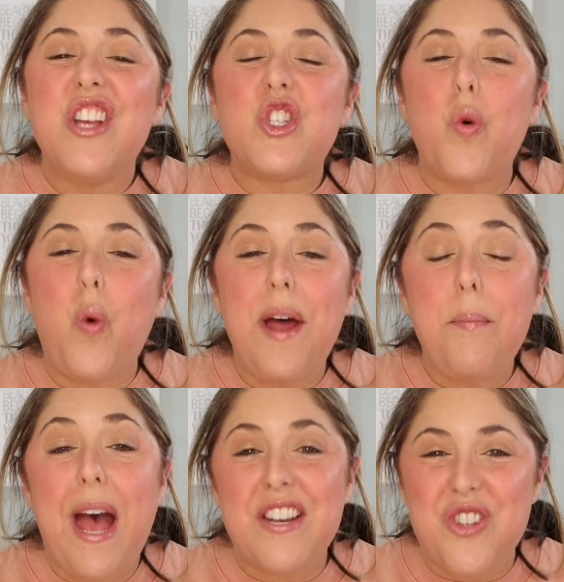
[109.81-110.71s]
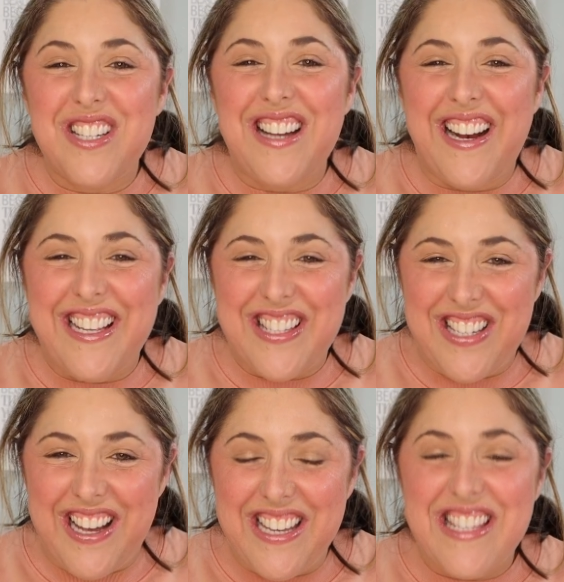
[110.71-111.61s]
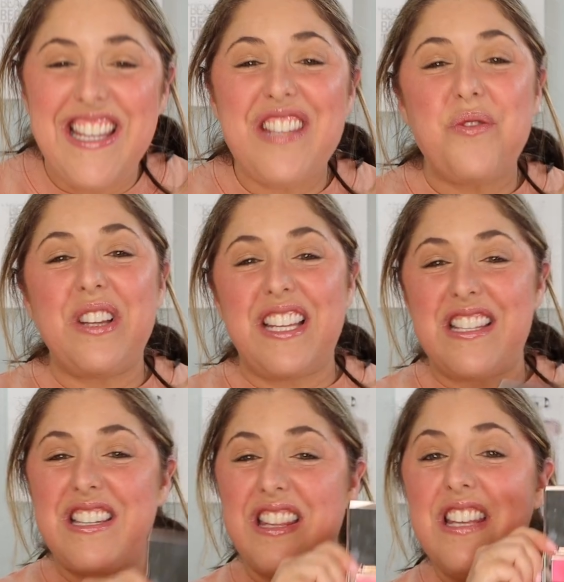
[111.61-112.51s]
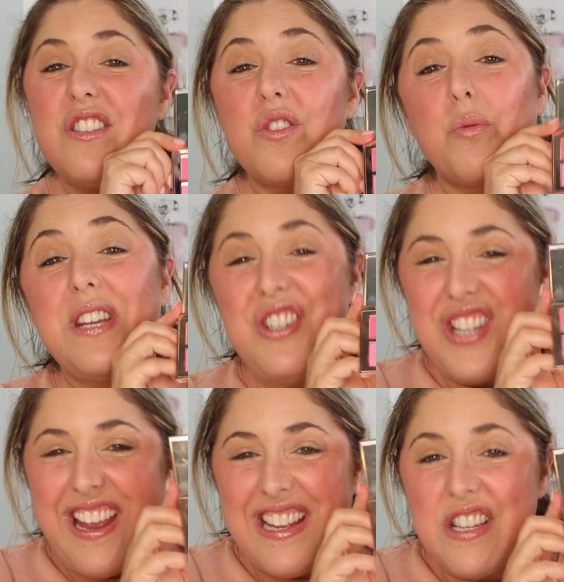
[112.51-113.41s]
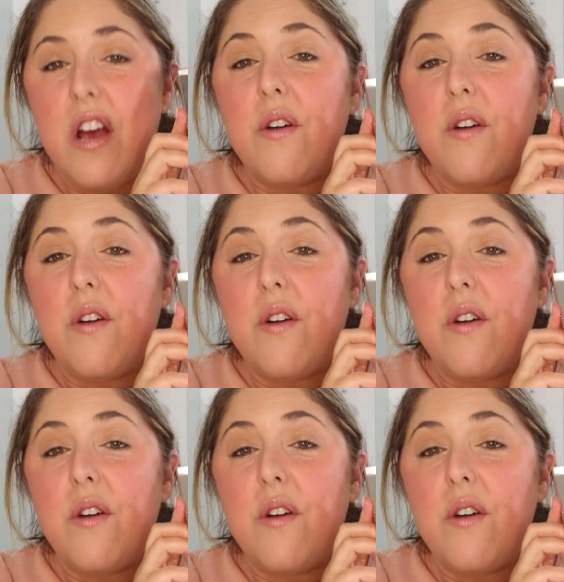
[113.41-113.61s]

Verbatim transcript: So what Patrick Ta has done is he has released these 3 shades